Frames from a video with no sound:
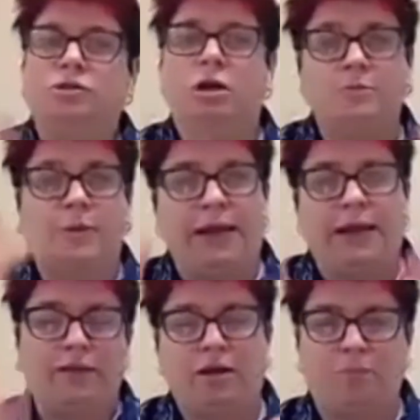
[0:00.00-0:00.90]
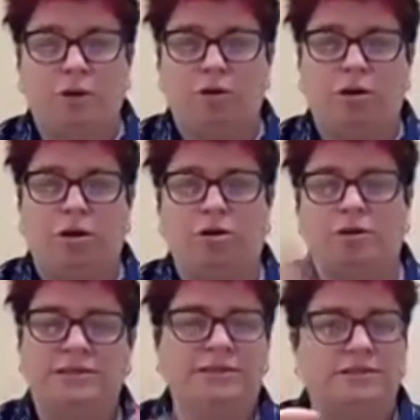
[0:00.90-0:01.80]
Starts playing in the
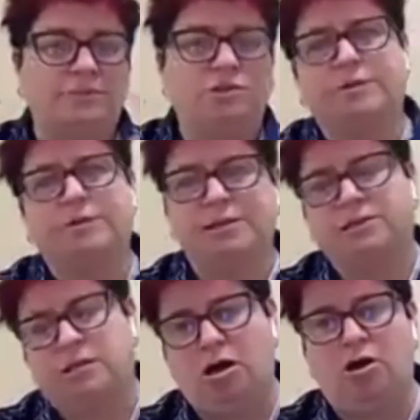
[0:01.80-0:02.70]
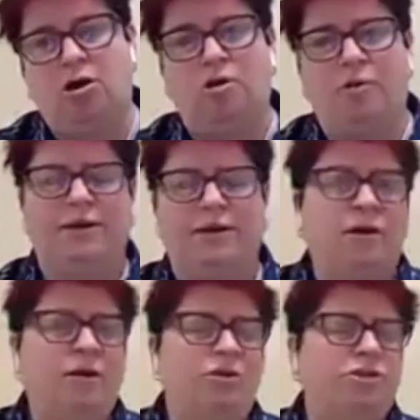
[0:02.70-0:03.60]
computer and the systems are really slow. And
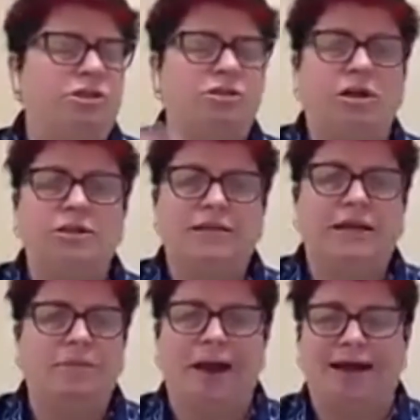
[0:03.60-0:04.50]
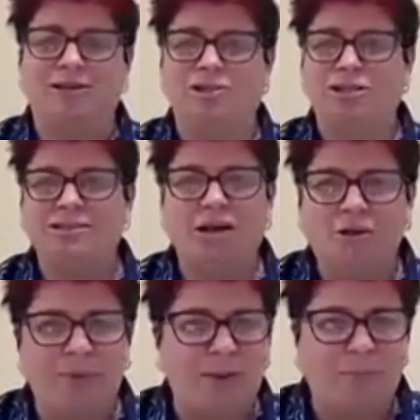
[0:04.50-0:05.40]
she starts getting back and she's
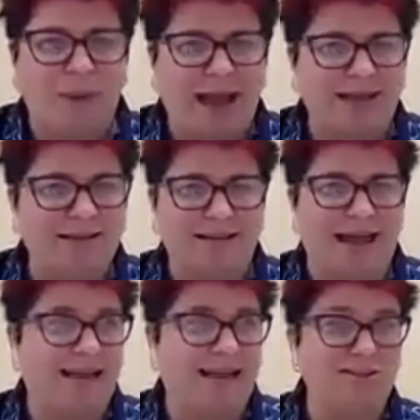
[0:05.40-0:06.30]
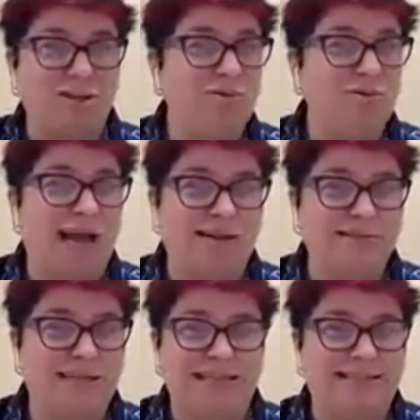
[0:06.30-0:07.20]
all the way back into like
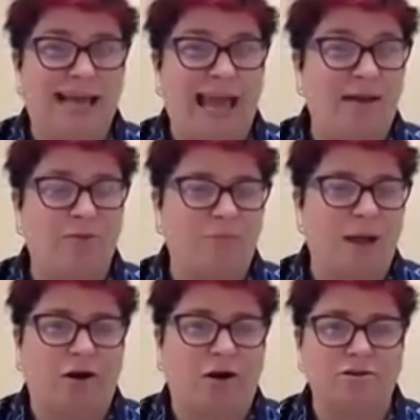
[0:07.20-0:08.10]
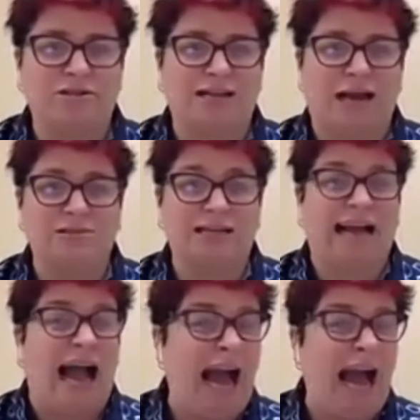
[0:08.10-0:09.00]
2010 records. And I was
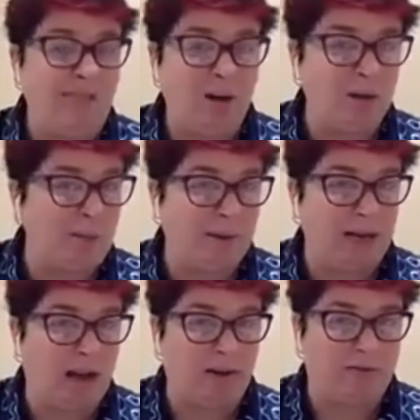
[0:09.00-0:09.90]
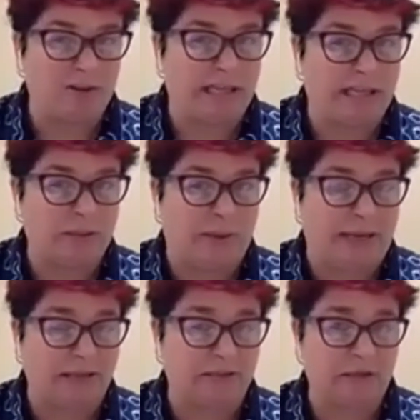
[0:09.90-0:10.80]
like, I've only been gone for 6
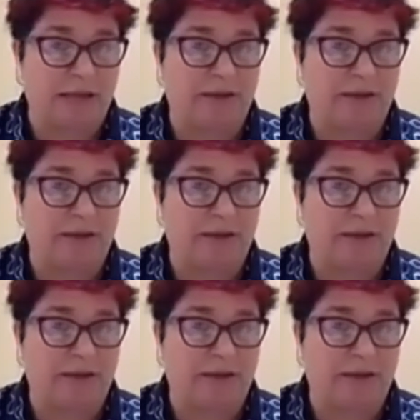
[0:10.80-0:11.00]
weeks.